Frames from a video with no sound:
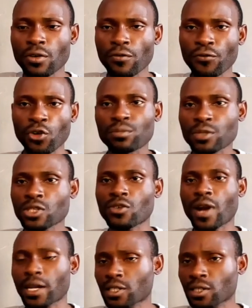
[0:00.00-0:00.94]
from
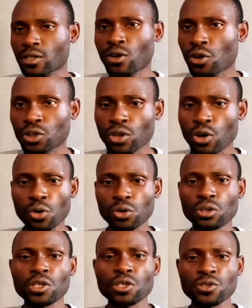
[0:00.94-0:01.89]
scratch on your own
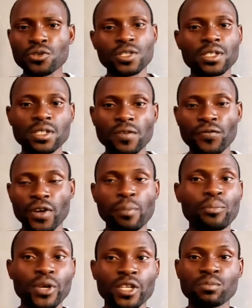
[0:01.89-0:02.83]
using
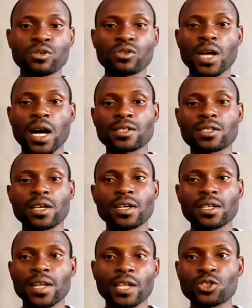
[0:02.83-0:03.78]
different page builders
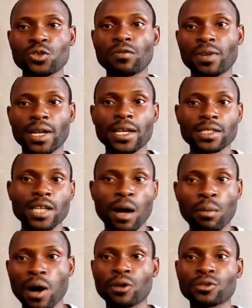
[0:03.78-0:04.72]
that you've learned
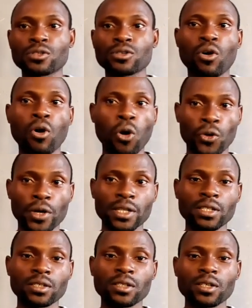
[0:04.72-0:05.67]
about
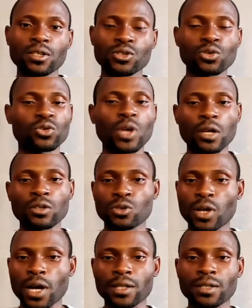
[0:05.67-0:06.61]
already. So you
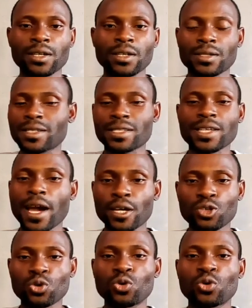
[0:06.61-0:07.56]
can
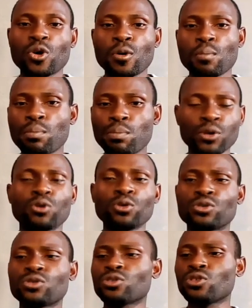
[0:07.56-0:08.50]
decide to build your
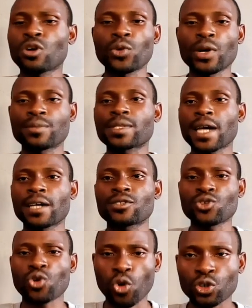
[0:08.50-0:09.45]
website
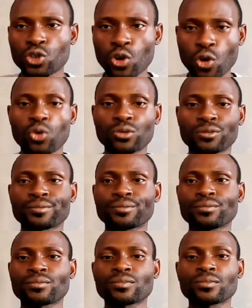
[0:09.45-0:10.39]
on your own.
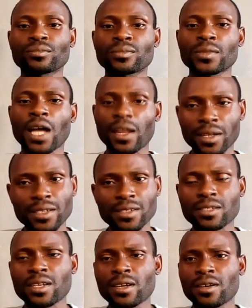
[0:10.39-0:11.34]
At
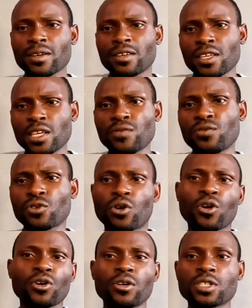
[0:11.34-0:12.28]
least if you
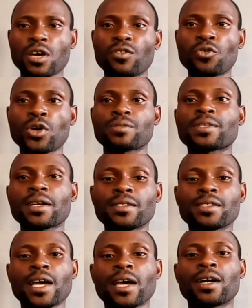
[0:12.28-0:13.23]
call yourself a website
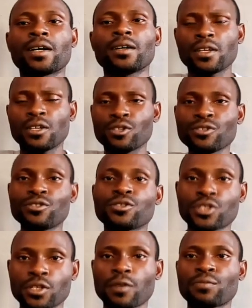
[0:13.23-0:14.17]
designer, do
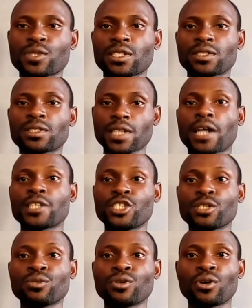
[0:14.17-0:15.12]
something
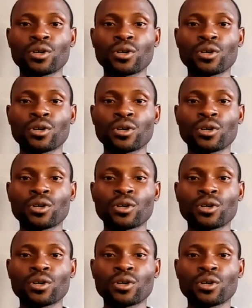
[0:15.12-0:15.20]
tangible.